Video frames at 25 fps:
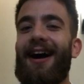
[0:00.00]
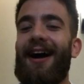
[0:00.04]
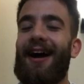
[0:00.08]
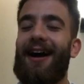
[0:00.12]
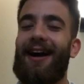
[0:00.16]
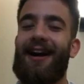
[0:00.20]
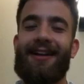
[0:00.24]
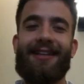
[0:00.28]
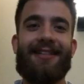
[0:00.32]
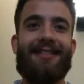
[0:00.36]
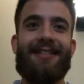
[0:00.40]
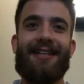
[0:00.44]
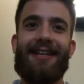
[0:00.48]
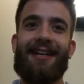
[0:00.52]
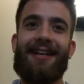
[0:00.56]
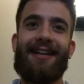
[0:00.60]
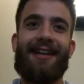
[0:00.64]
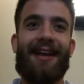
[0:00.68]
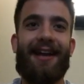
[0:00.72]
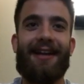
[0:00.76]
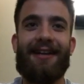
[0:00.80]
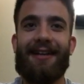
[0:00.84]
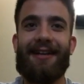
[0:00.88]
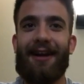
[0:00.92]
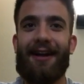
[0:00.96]
I'd say
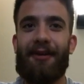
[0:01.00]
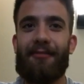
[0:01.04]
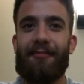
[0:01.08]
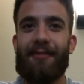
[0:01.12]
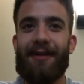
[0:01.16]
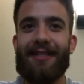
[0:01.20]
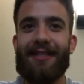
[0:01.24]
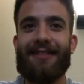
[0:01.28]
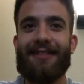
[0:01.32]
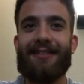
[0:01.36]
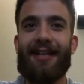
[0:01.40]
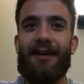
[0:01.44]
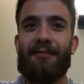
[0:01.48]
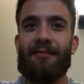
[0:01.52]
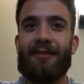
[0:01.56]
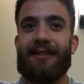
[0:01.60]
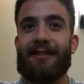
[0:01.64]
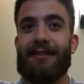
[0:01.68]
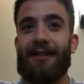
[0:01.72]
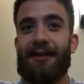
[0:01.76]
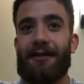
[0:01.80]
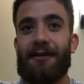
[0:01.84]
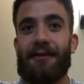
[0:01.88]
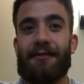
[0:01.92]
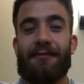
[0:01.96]
Ken Kerbis. I'm a
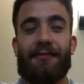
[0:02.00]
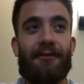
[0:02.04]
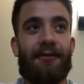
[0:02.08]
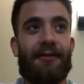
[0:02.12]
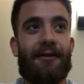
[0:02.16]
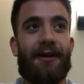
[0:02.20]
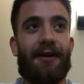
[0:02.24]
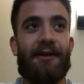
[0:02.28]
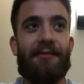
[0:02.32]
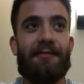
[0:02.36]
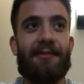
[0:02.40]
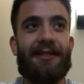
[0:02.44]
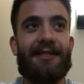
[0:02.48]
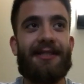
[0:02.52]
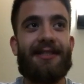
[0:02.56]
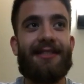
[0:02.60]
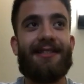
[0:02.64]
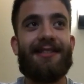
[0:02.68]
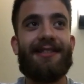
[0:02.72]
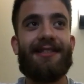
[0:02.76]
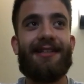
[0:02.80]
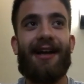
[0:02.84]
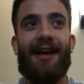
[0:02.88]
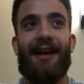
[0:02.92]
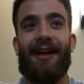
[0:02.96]
sucker for
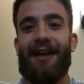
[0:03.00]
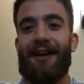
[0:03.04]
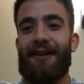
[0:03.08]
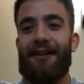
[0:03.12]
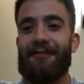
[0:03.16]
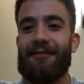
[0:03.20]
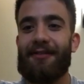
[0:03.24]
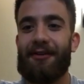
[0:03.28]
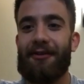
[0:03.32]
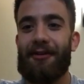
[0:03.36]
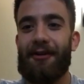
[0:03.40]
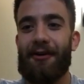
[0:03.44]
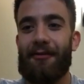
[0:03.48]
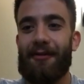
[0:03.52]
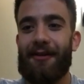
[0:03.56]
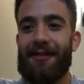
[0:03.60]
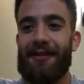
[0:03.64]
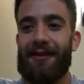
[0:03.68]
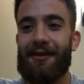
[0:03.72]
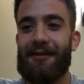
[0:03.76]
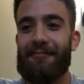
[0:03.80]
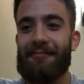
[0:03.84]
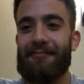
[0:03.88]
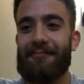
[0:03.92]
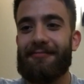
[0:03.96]
Kerbis. I'll have to go with
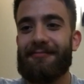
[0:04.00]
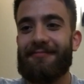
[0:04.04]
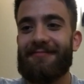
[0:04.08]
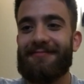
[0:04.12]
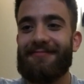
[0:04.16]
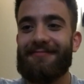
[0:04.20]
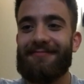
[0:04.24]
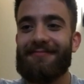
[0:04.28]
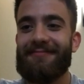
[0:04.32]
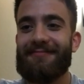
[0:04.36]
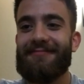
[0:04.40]
him. So